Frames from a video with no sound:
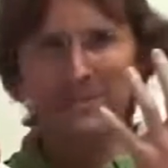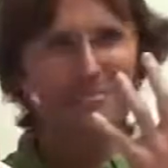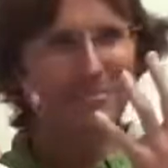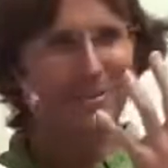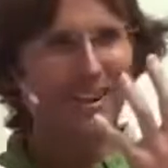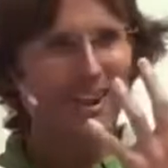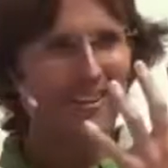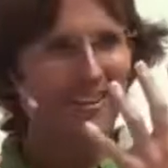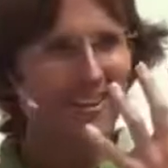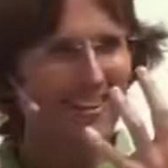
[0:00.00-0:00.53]

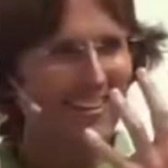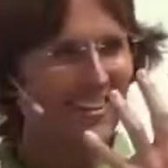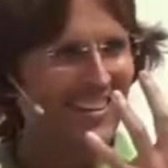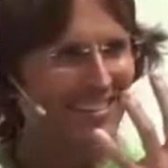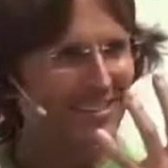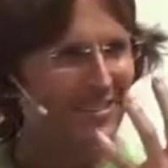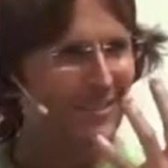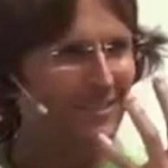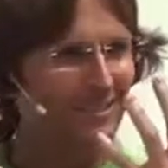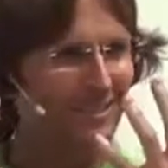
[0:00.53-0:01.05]
people go
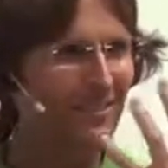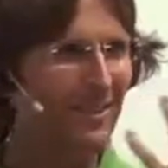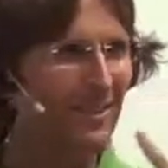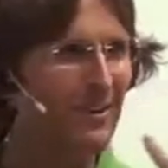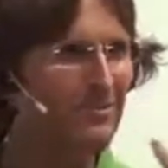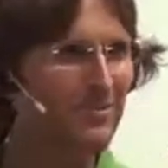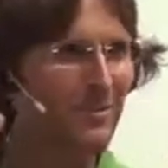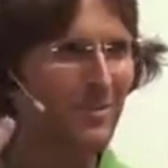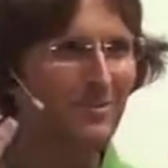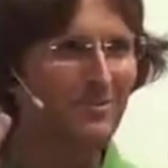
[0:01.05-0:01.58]
into, that
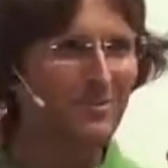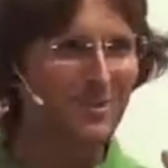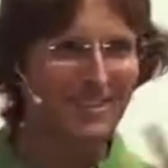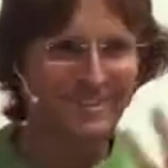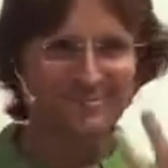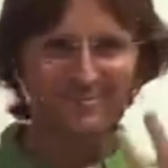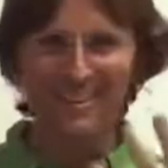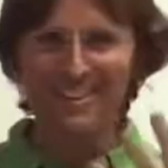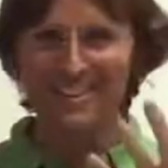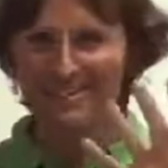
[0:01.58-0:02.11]
I observe
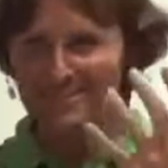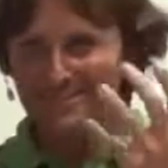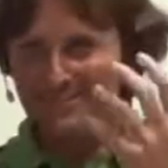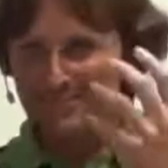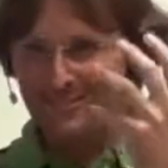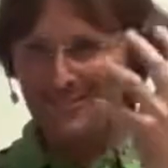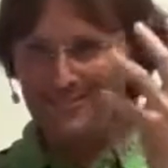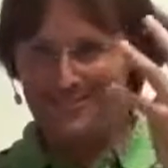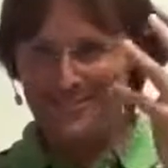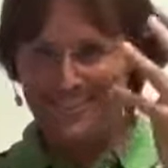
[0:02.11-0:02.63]
in many of
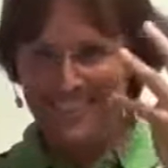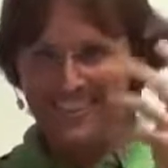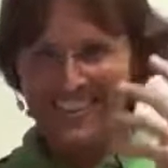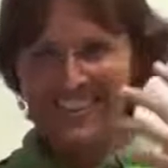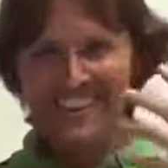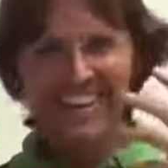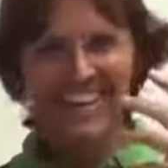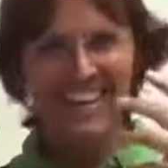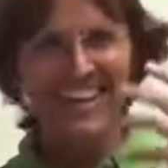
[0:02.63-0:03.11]
you often.